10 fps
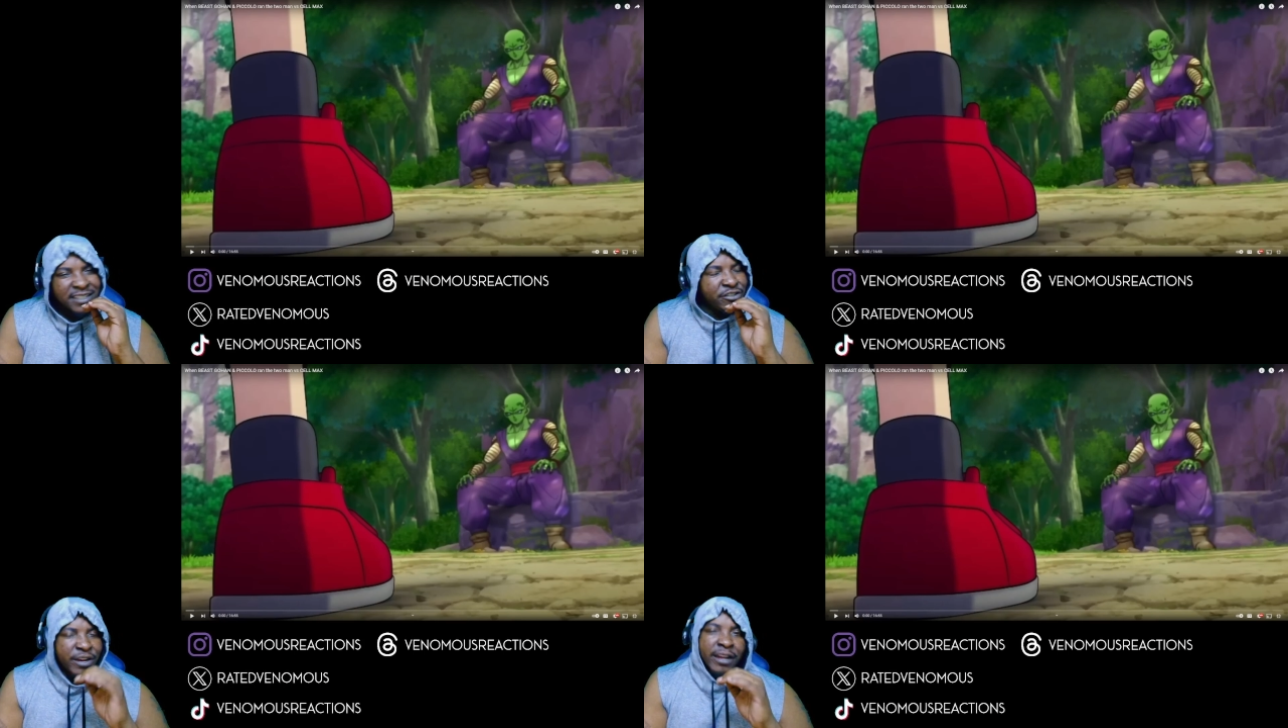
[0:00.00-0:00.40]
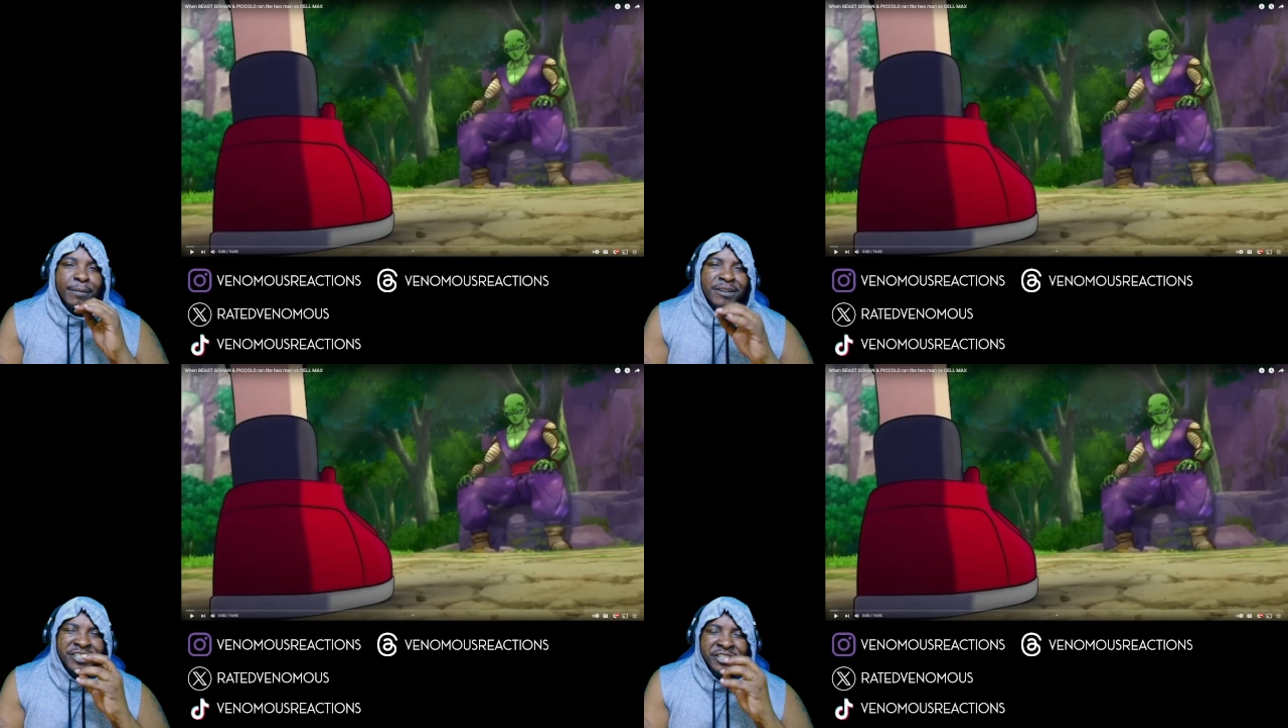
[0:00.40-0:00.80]
Dragon
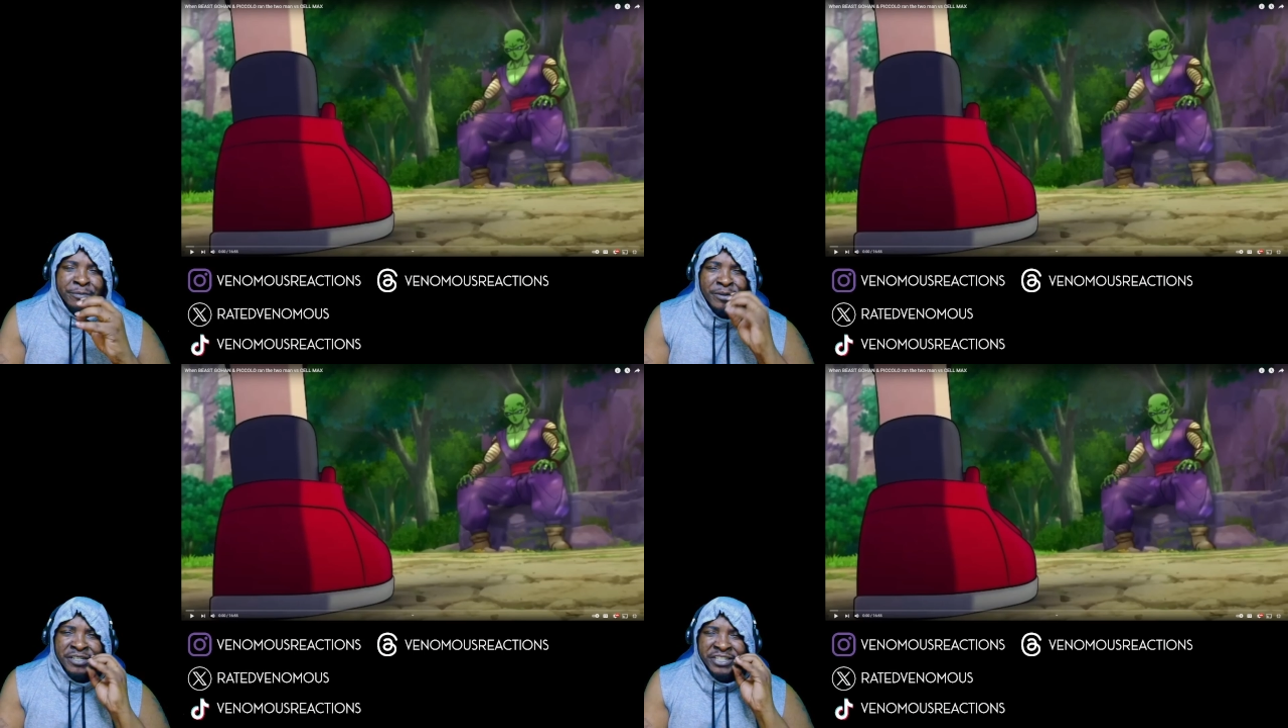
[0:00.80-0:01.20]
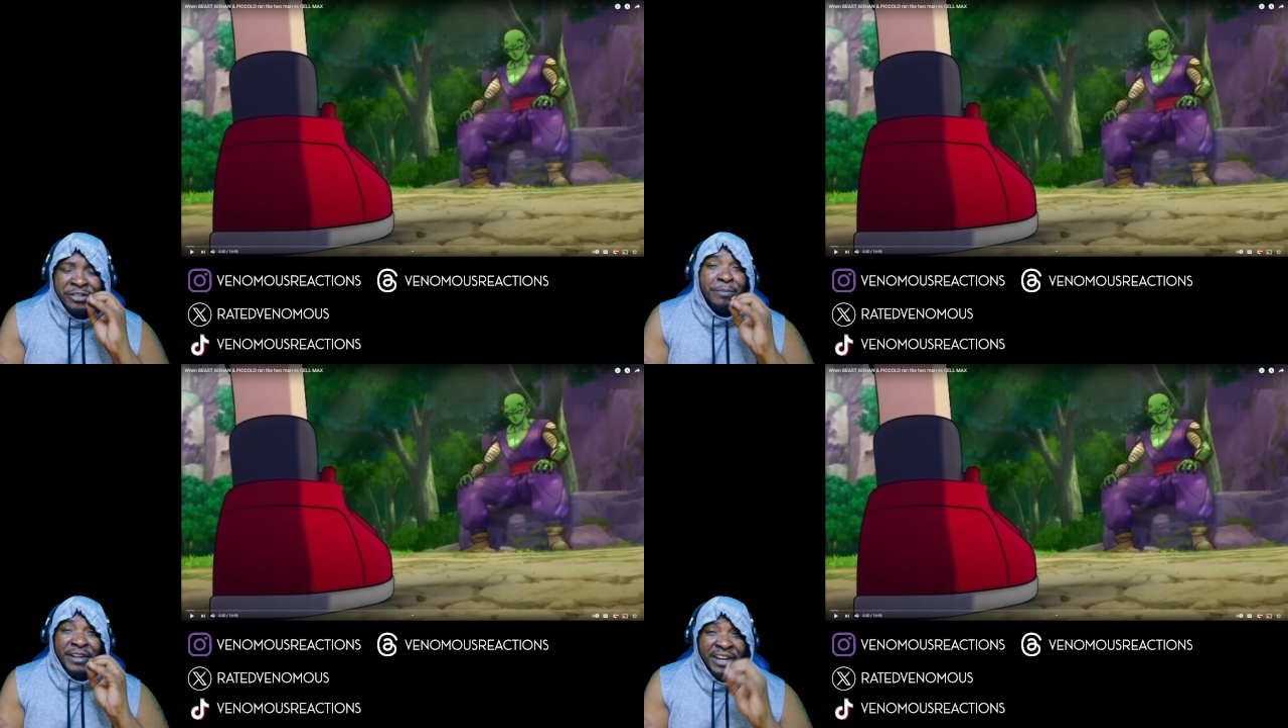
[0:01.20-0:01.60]
Ball Super
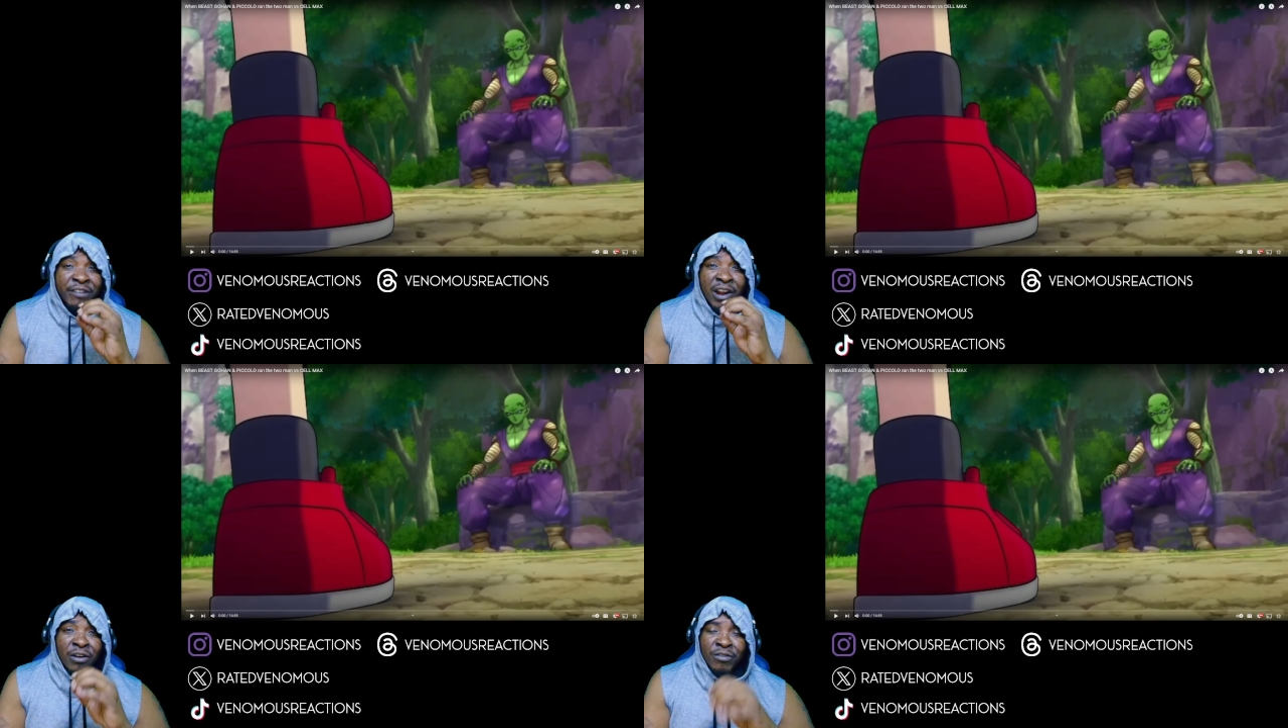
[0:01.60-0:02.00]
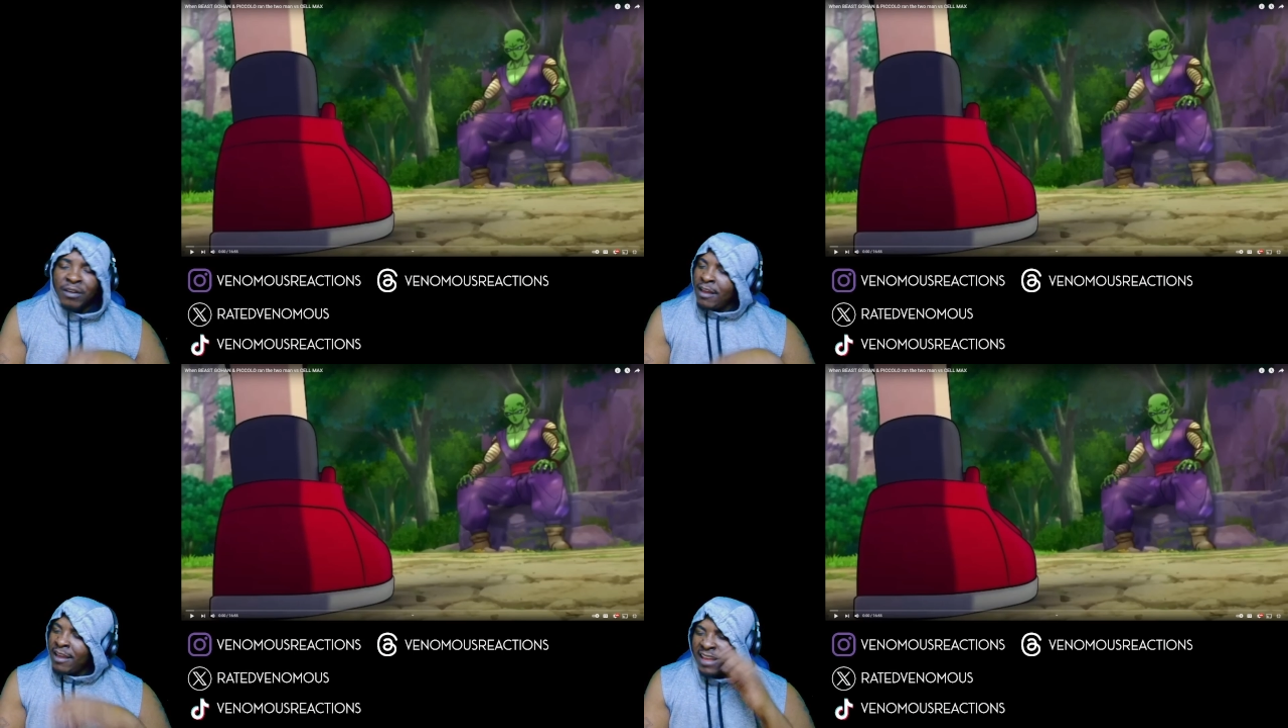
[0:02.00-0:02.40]
Superhero,
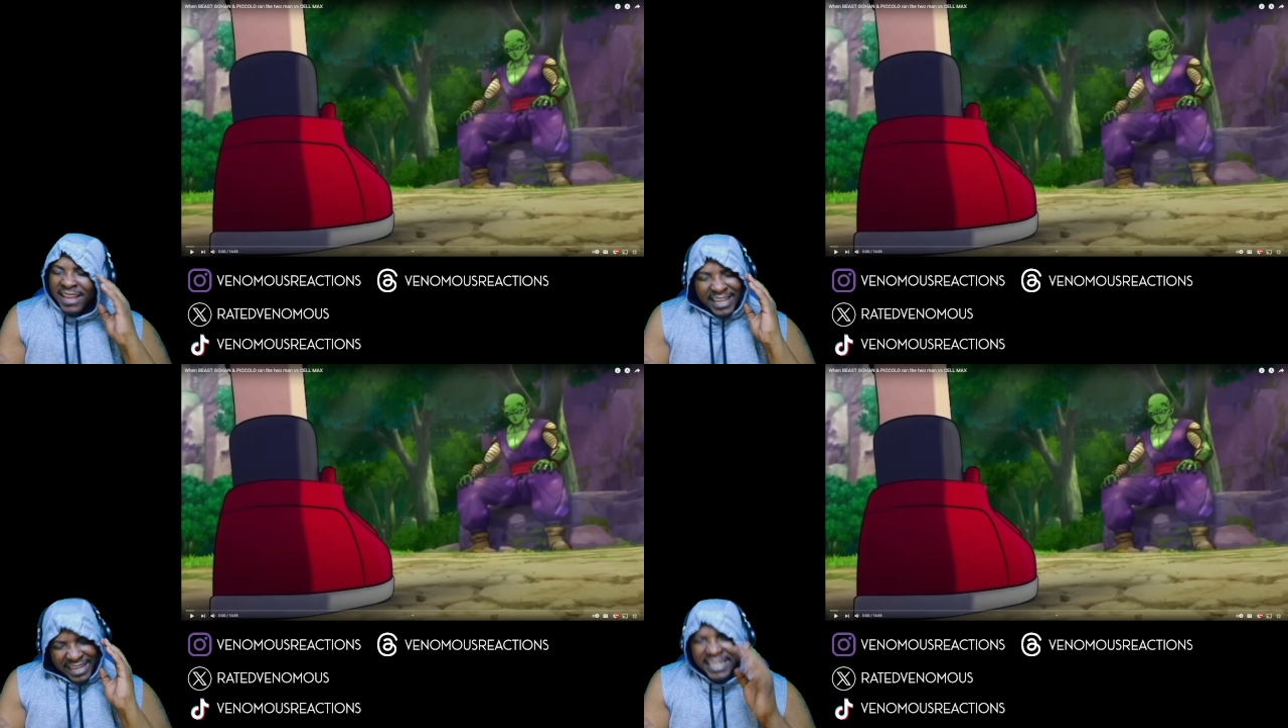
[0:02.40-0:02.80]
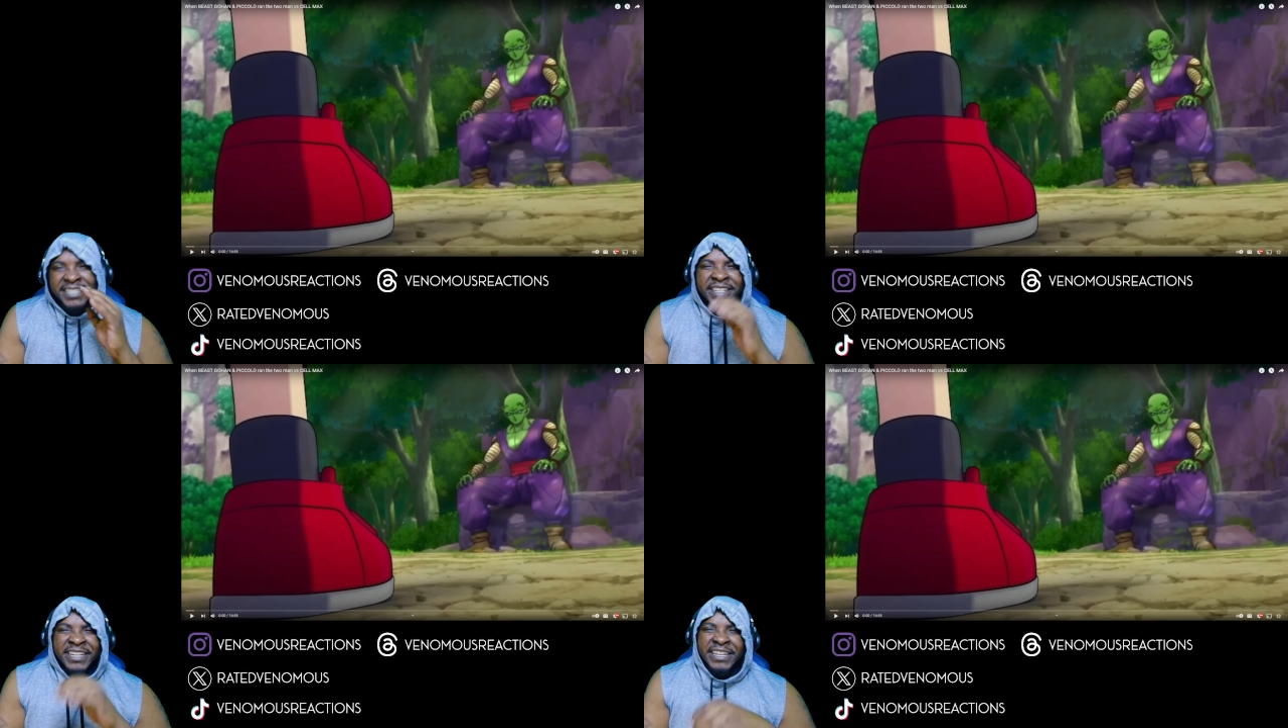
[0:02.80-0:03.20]

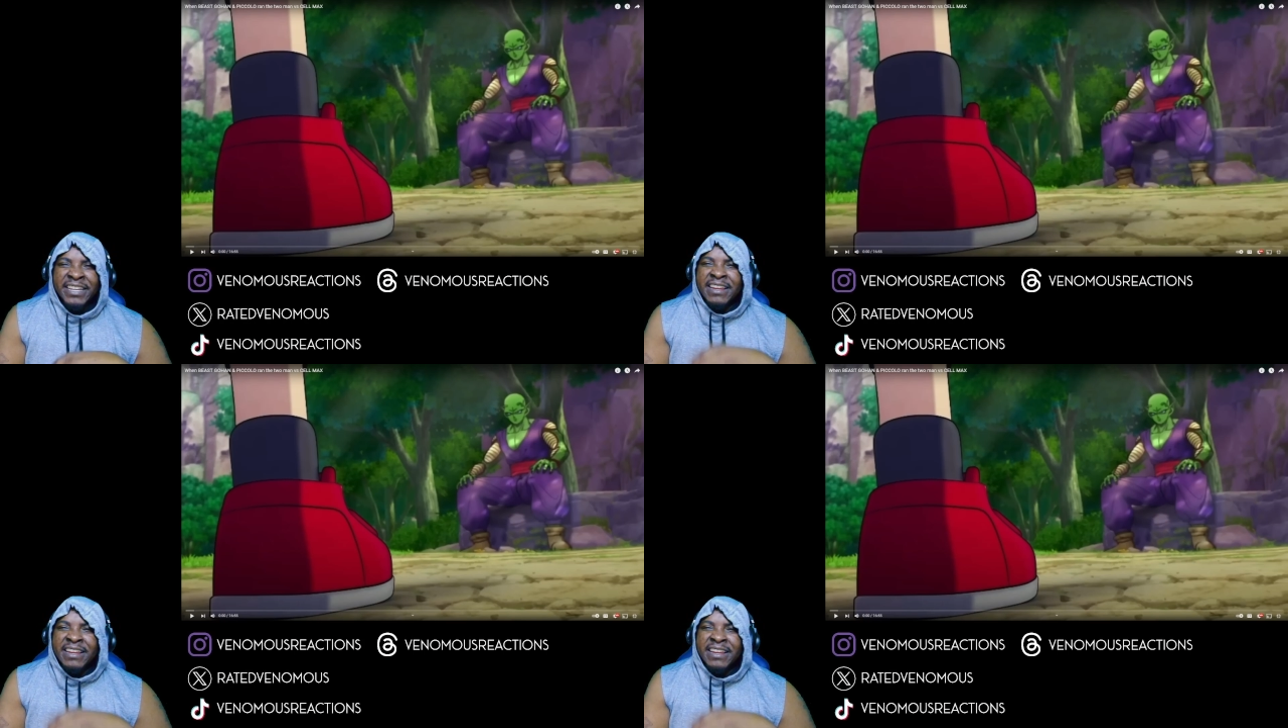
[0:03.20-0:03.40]
easily